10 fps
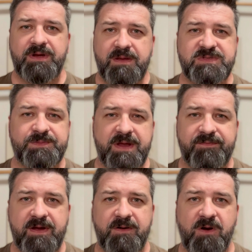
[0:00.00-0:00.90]
it comes to my
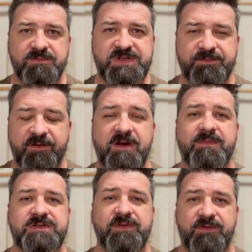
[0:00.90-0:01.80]
firearms, I'm very
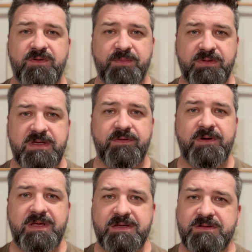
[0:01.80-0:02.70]
much a firm believer
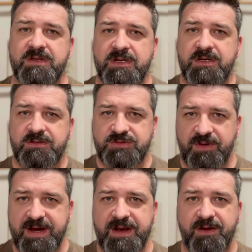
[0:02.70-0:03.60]
in
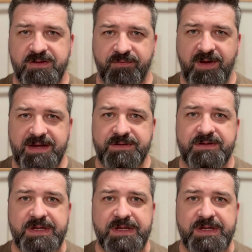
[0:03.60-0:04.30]
train how you fight.